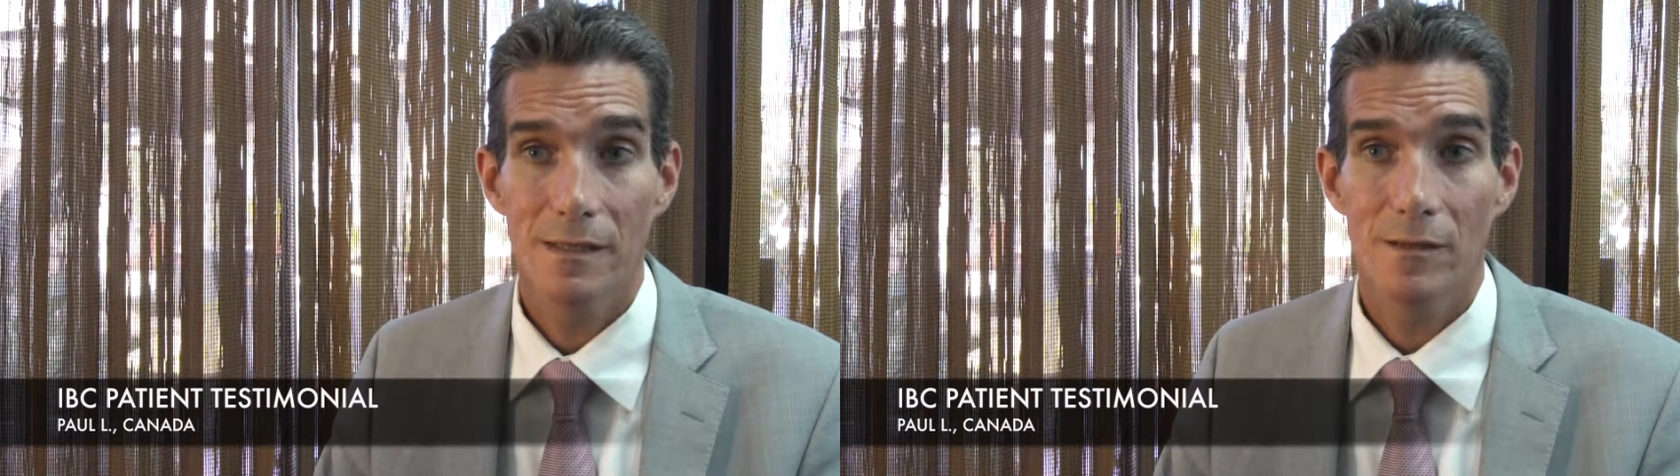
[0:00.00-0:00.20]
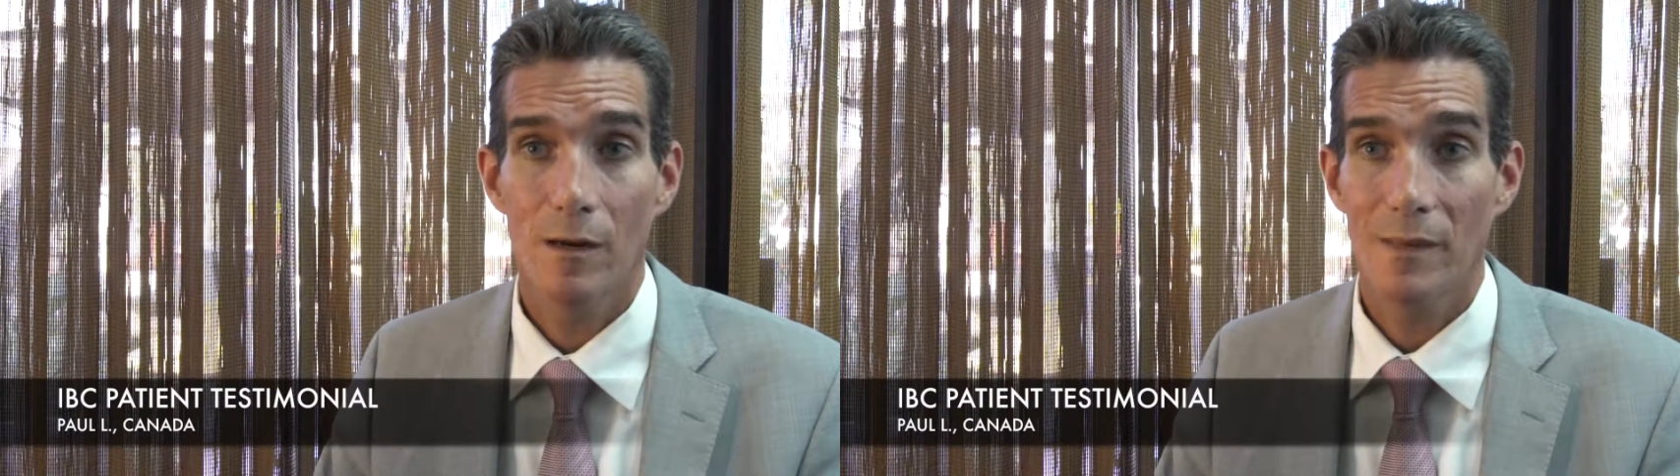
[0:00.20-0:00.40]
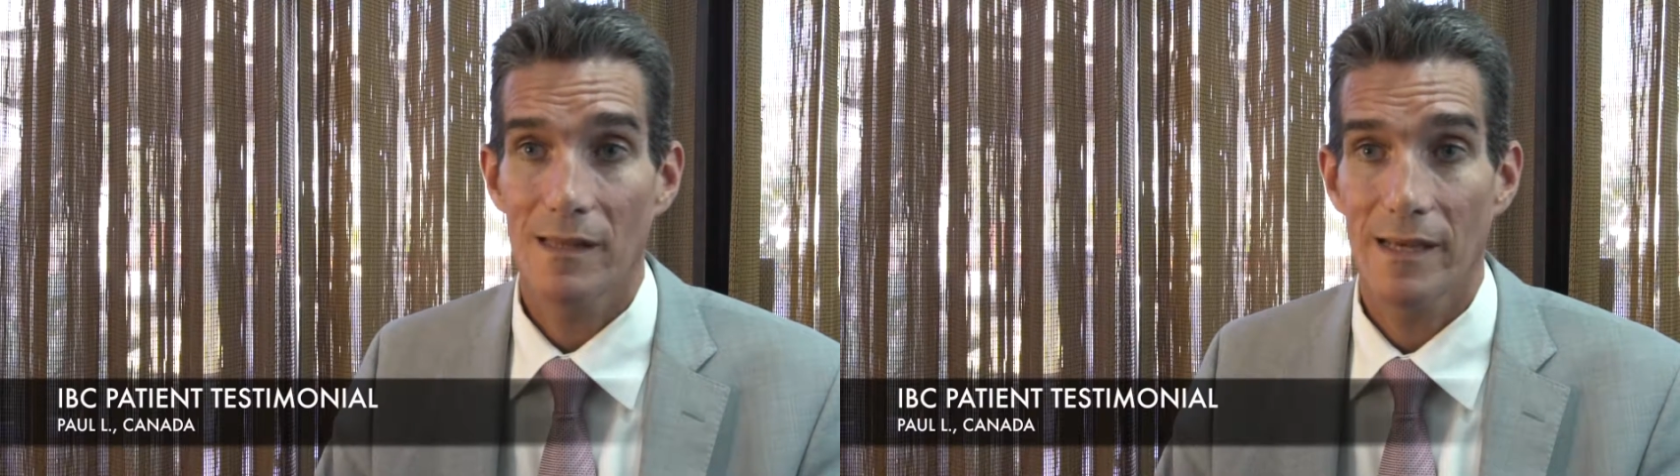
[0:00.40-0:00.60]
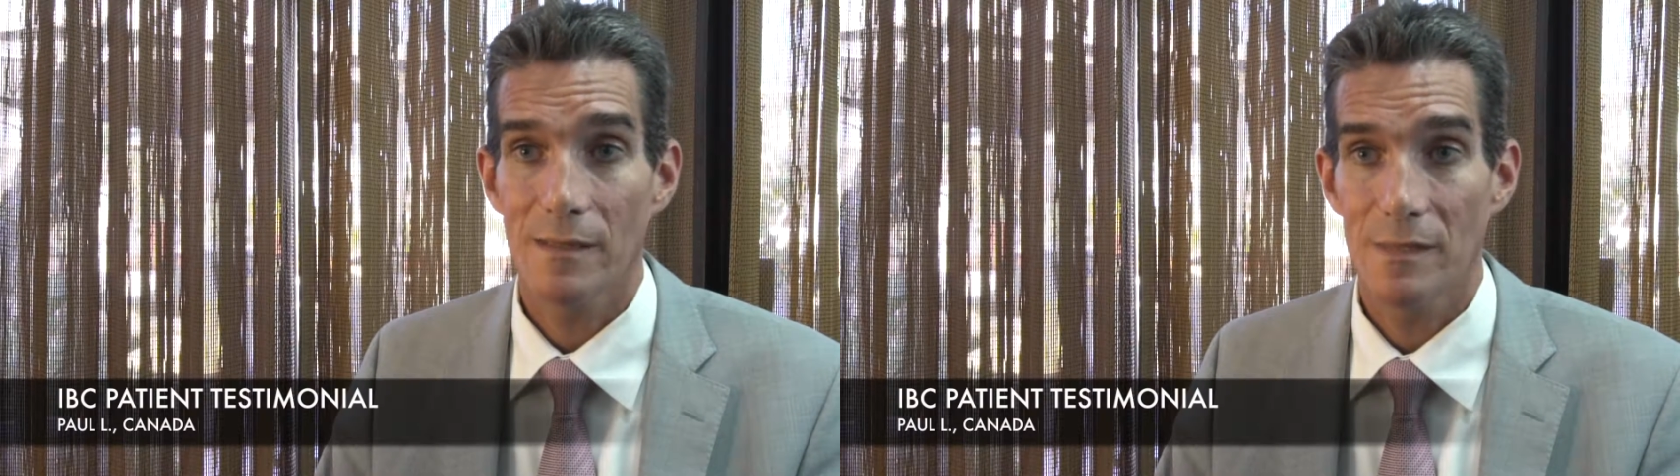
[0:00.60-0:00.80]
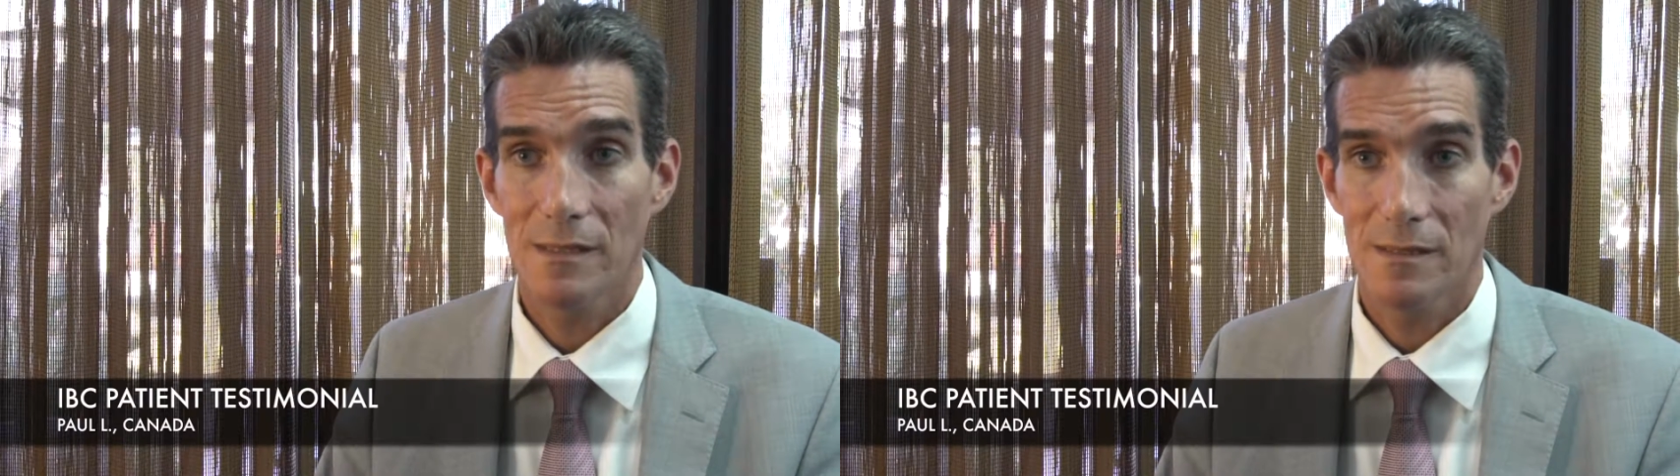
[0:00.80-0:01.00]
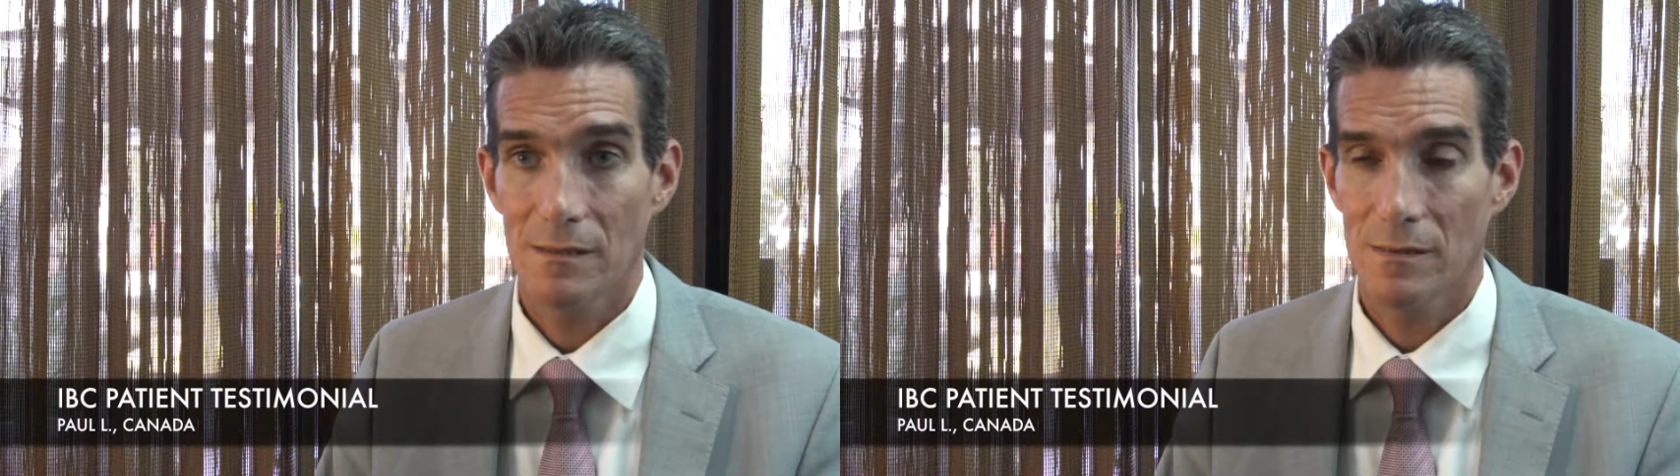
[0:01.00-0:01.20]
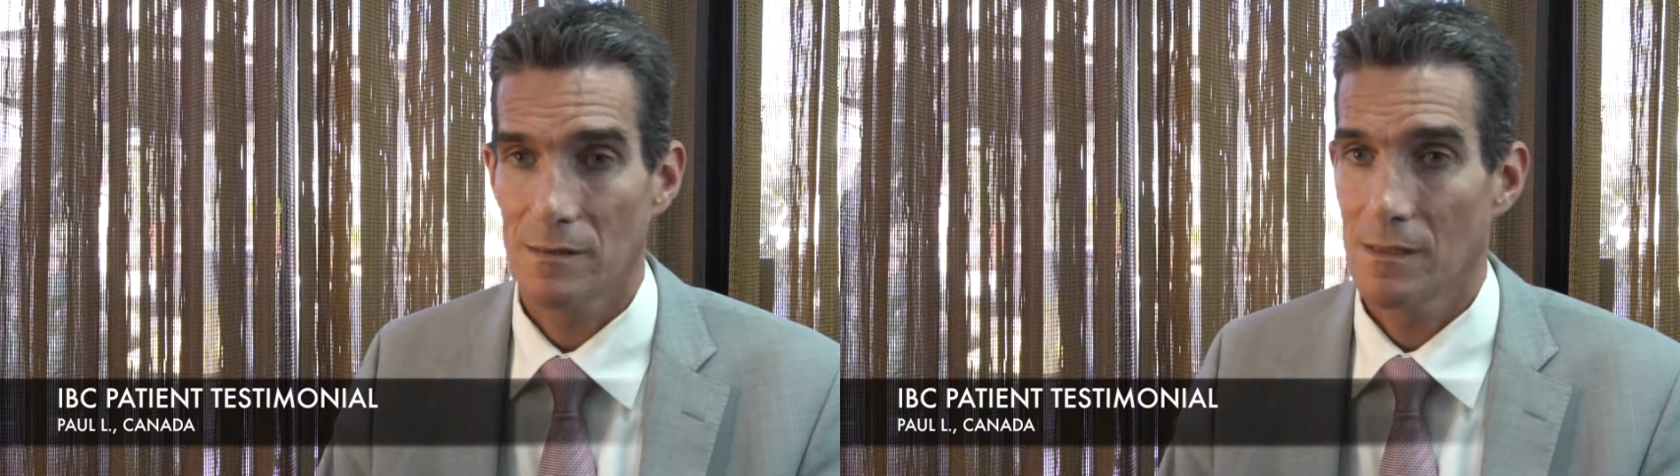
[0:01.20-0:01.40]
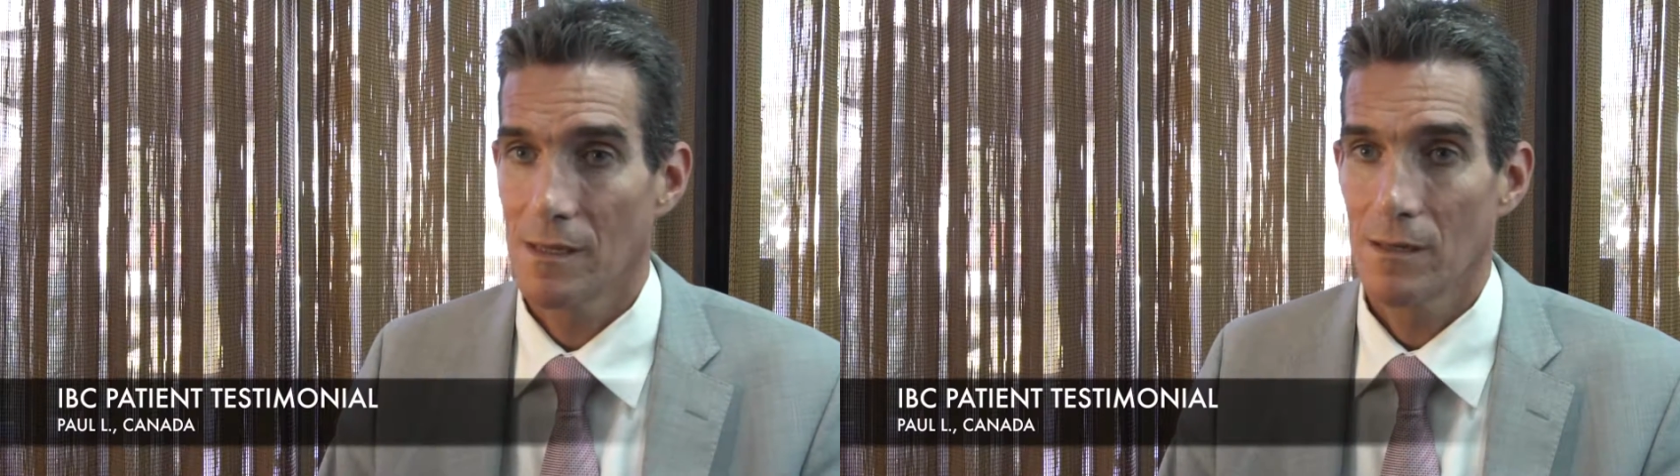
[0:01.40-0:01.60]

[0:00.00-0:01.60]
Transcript: and all my ligaments. It was